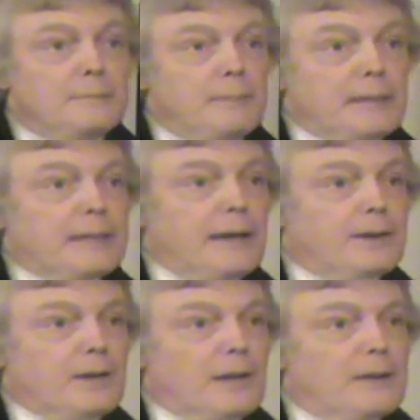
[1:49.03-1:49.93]
been
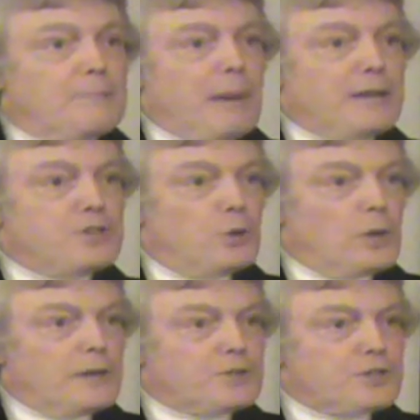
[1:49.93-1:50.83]
calculated by
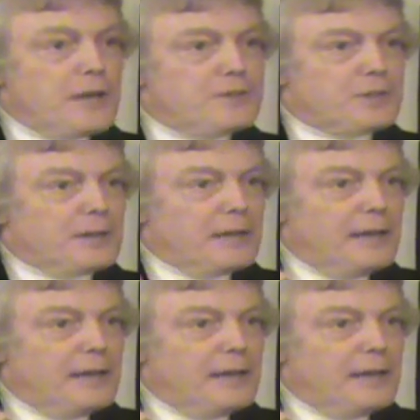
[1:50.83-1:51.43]
Julius Caesar